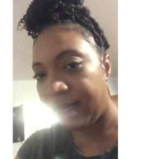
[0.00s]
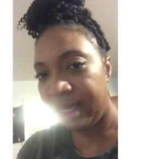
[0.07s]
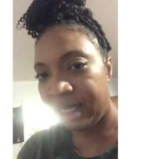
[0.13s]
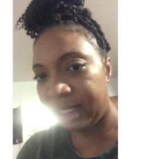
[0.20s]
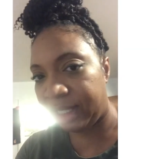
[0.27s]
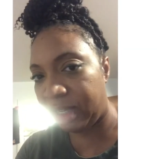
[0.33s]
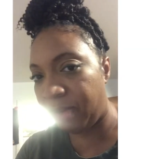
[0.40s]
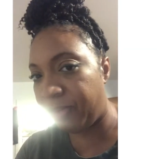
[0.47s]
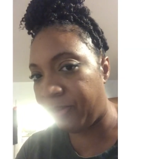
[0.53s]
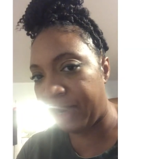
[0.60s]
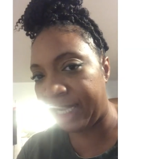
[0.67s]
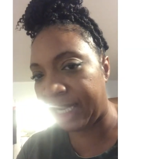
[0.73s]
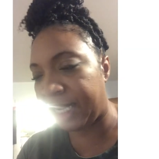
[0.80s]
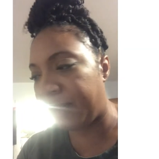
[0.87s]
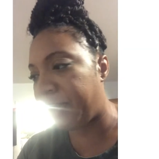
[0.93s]
still
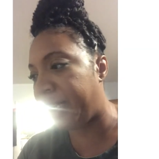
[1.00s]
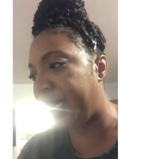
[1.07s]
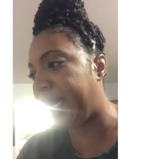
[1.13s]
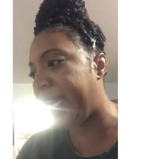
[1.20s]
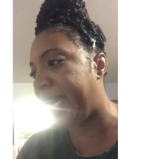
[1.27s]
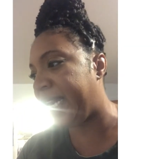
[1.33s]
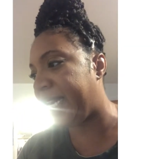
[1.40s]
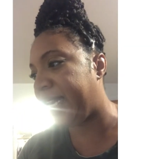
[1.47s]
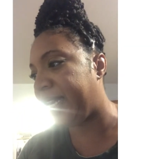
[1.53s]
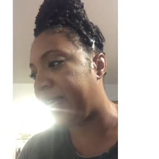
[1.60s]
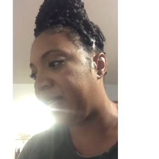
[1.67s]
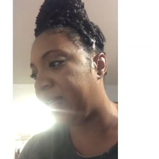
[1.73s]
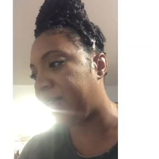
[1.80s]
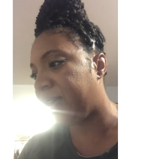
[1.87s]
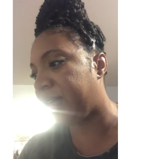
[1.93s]
basically been laid.
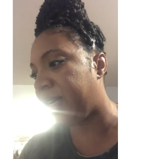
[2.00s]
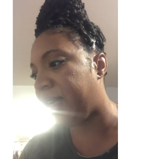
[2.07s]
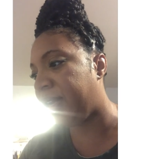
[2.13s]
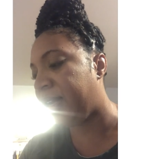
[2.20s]
Okay,